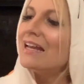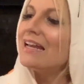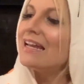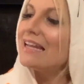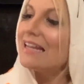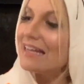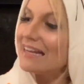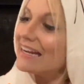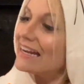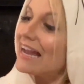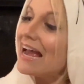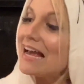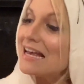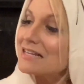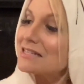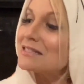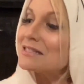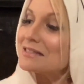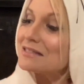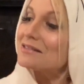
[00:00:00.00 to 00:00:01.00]
He
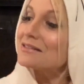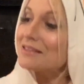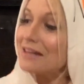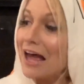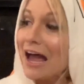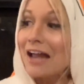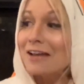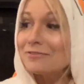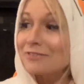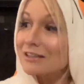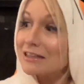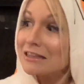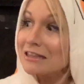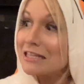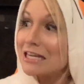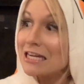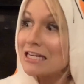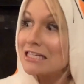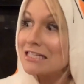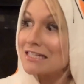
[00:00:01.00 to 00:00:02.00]
has livened
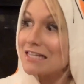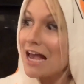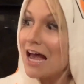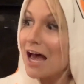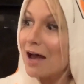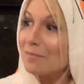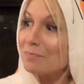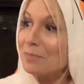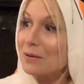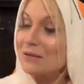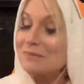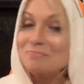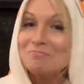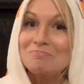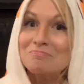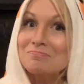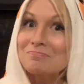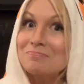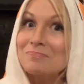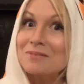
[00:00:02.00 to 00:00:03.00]
things up,
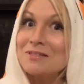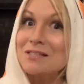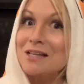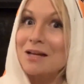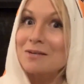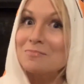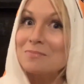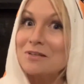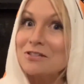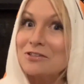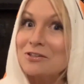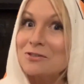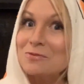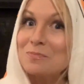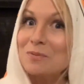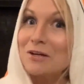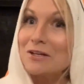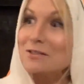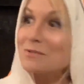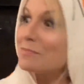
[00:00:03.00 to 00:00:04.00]
said Mrs.
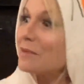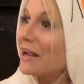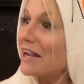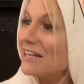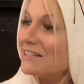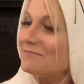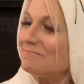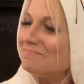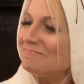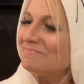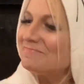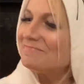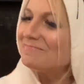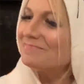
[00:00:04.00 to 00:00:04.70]
Brisbane.